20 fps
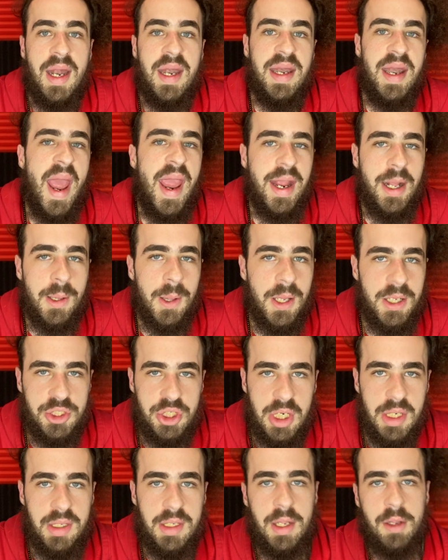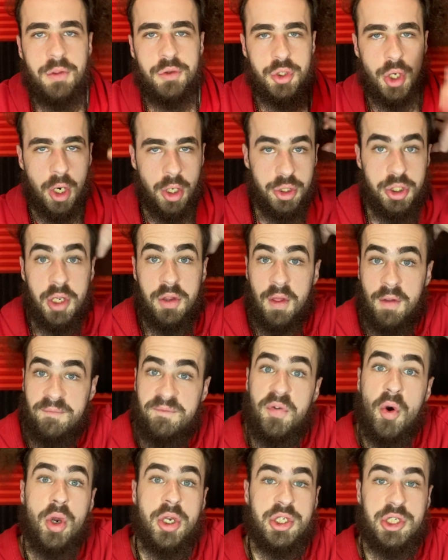Negligent discharges,
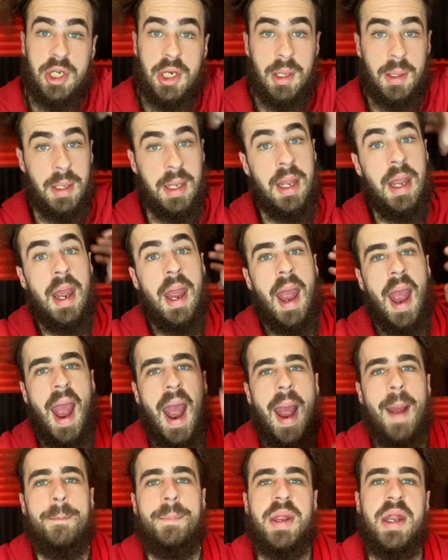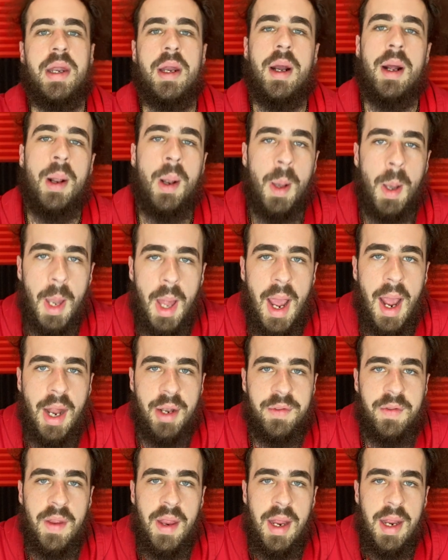unfortunately, happen a
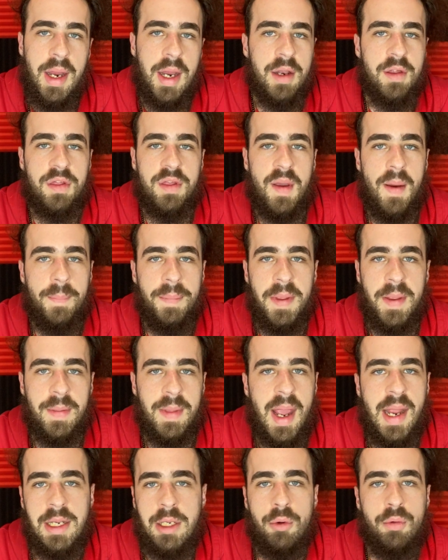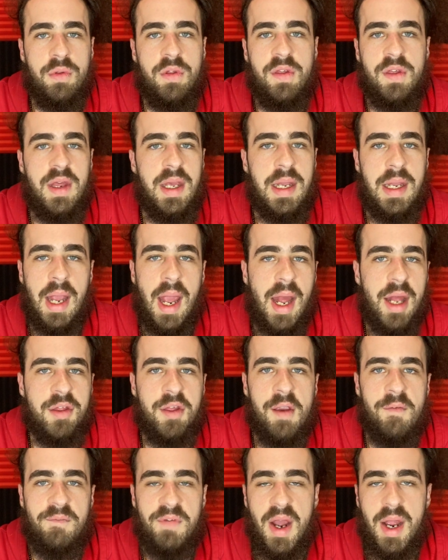lot. It's something that you see
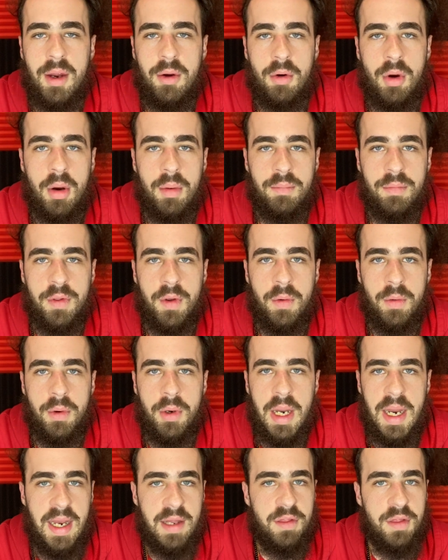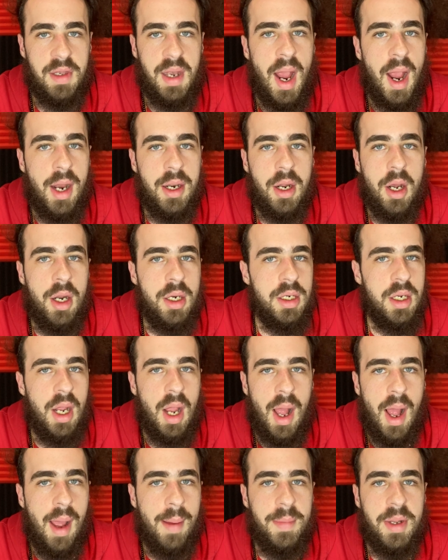as a firearms owner. It's not
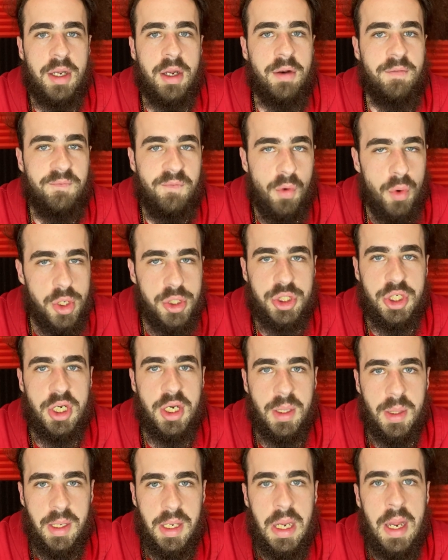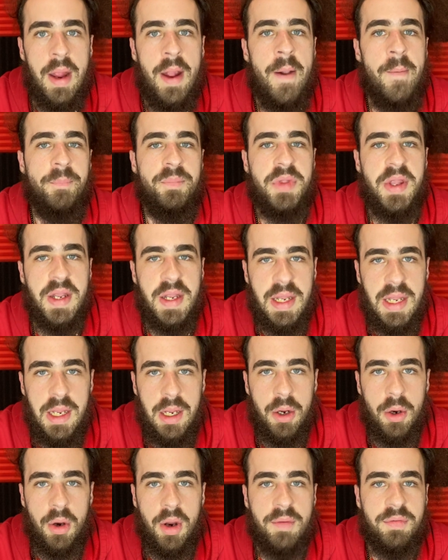uncommon, unfortunately, to
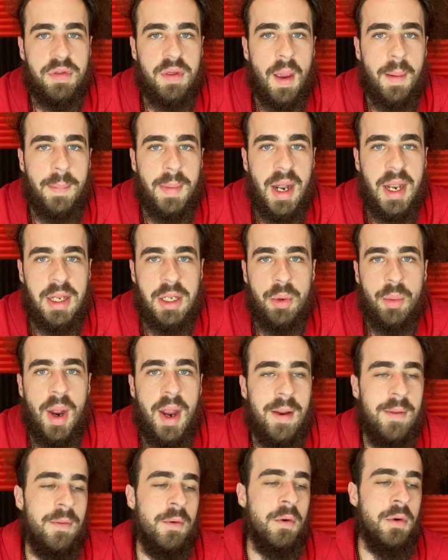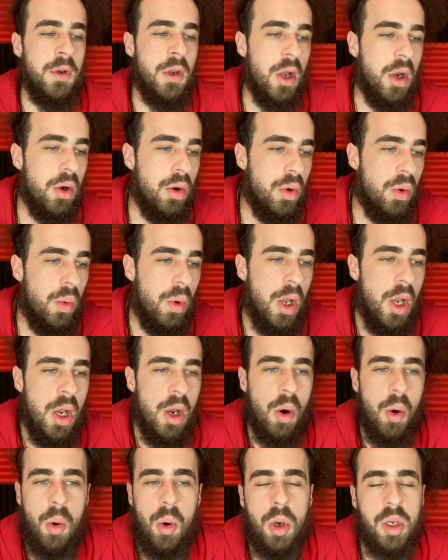hear of somebody you either know
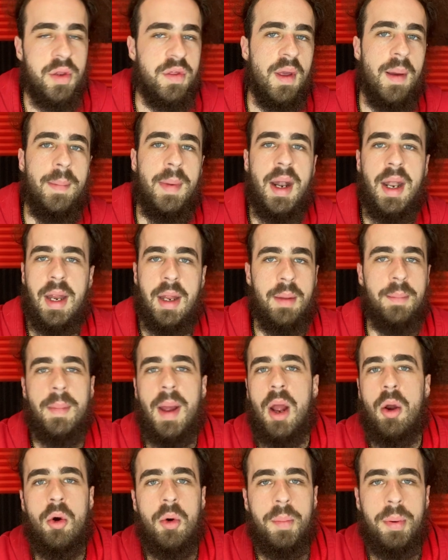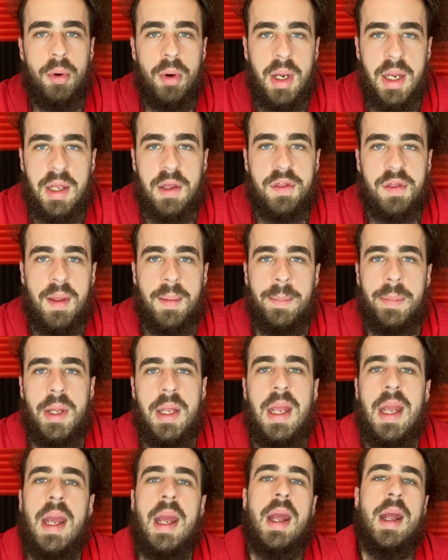or somebody. my whole point is
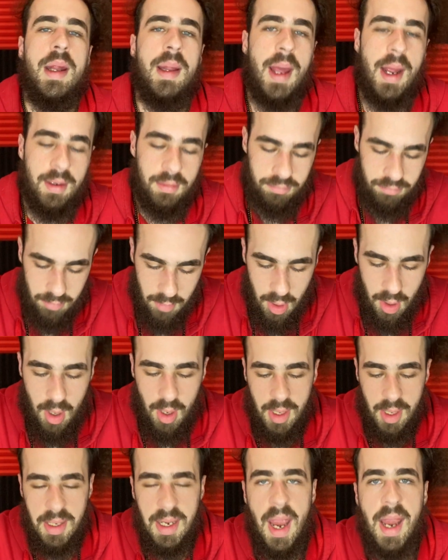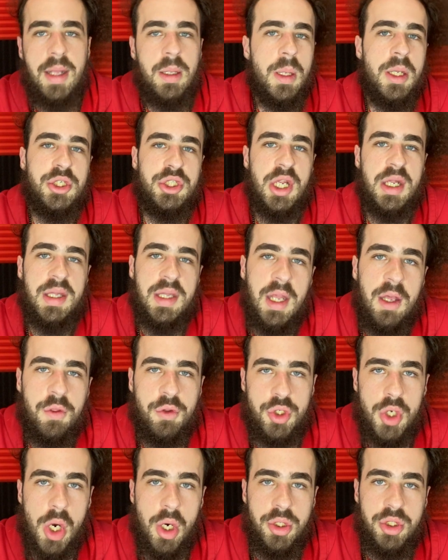simply that Negligent
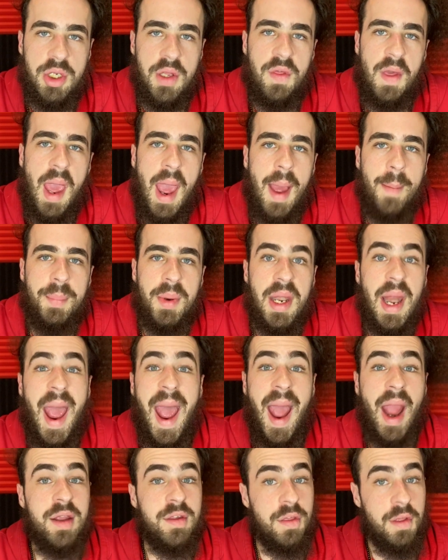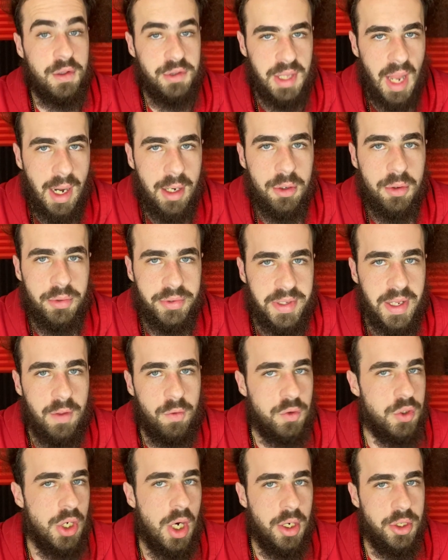discharges happen. Accidental
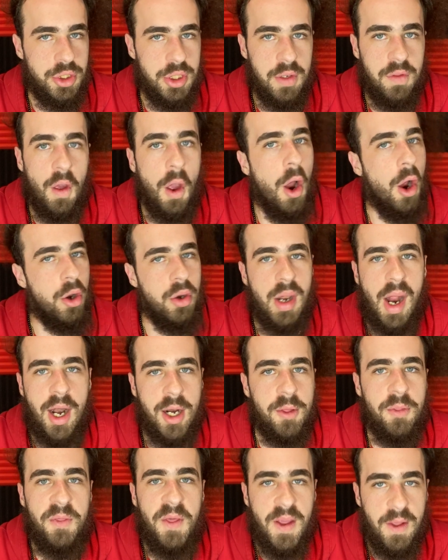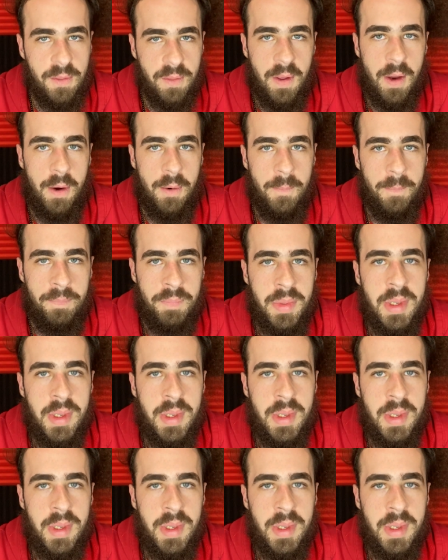discharges are not a thing, though.